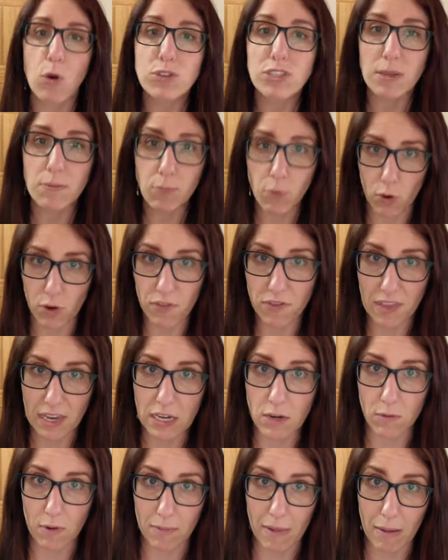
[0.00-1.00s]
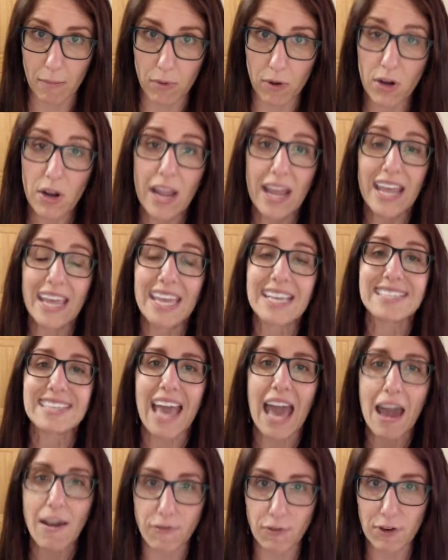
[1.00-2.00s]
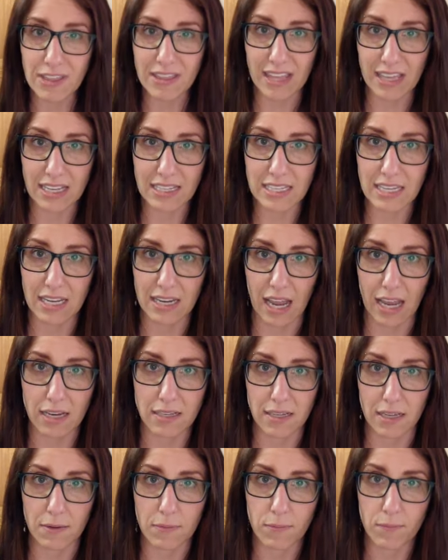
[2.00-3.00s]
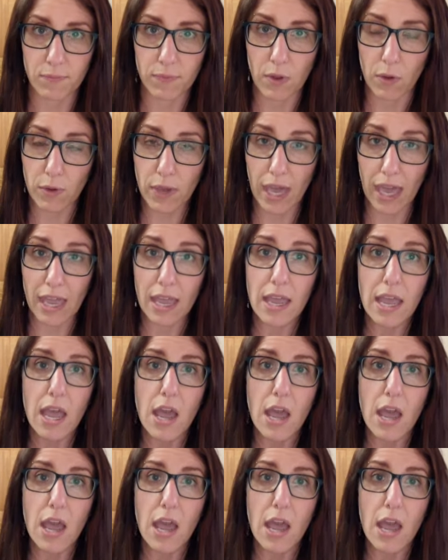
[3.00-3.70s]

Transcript: important thing to remember is everything is connected, okay?